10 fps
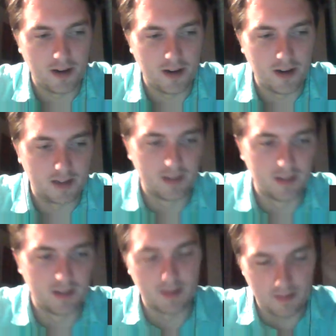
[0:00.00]
to
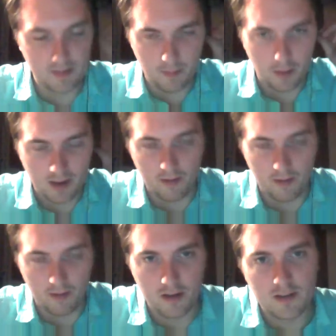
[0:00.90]
put that
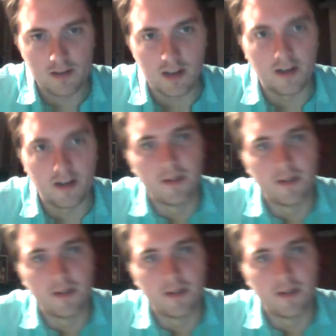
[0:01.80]
front and center.